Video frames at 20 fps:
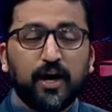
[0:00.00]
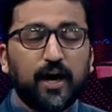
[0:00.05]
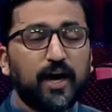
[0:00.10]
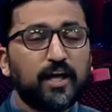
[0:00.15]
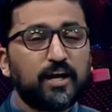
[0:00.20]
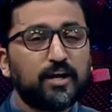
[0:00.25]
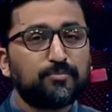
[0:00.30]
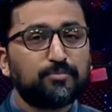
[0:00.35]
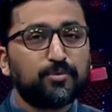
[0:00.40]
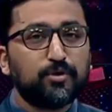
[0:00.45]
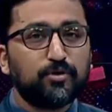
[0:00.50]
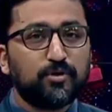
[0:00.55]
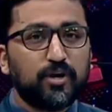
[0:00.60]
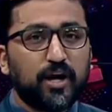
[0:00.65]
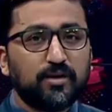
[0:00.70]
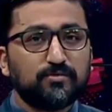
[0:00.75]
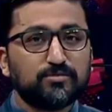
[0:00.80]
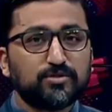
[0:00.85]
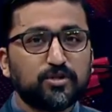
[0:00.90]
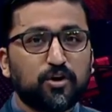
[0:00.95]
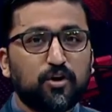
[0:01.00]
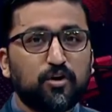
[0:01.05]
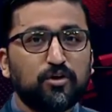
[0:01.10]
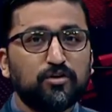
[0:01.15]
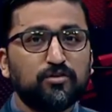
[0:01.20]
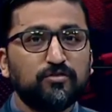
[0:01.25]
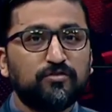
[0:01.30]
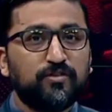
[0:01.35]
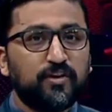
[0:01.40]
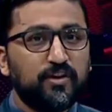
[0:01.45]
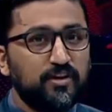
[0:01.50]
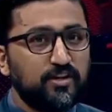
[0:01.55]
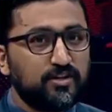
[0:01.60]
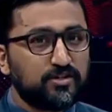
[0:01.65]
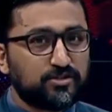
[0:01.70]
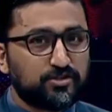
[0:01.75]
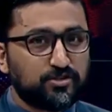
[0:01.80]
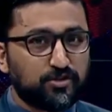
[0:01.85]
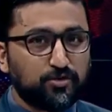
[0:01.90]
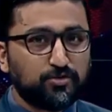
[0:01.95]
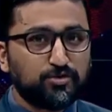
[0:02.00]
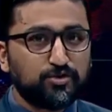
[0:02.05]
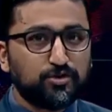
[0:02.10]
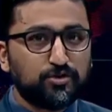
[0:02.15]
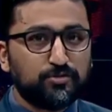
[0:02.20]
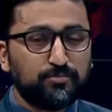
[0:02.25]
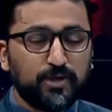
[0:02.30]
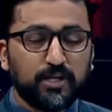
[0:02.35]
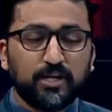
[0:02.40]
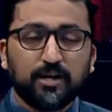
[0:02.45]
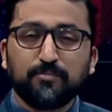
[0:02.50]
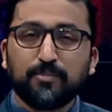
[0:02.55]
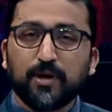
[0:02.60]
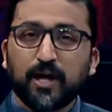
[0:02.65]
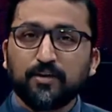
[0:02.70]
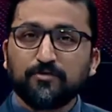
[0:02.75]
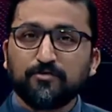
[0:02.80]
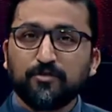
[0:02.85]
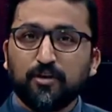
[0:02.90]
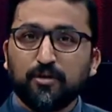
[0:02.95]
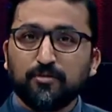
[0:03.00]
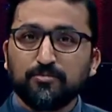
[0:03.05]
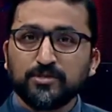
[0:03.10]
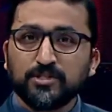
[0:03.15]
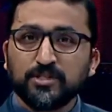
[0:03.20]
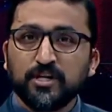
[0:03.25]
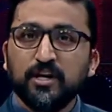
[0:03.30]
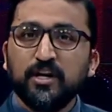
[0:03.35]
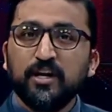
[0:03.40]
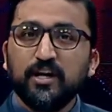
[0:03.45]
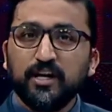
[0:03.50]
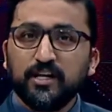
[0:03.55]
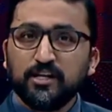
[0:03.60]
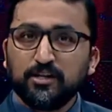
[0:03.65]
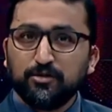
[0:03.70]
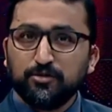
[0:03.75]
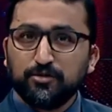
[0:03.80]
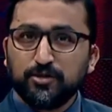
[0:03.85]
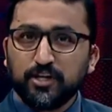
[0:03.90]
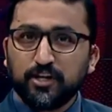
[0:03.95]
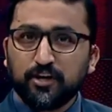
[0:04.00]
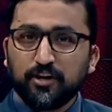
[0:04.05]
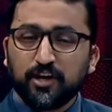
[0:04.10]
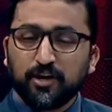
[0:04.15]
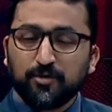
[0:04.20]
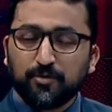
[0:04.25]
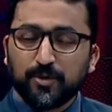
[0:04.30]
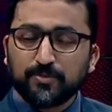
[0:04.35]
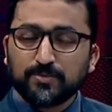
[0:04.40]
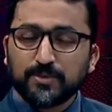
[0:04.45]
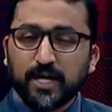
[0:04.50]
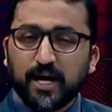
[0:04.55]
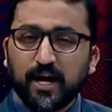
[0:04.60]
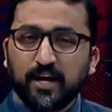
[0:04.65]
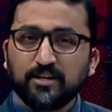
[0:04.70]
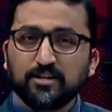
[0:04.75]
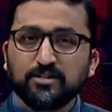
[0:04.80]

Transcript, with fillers: and our programs on various social media platforms, including on our website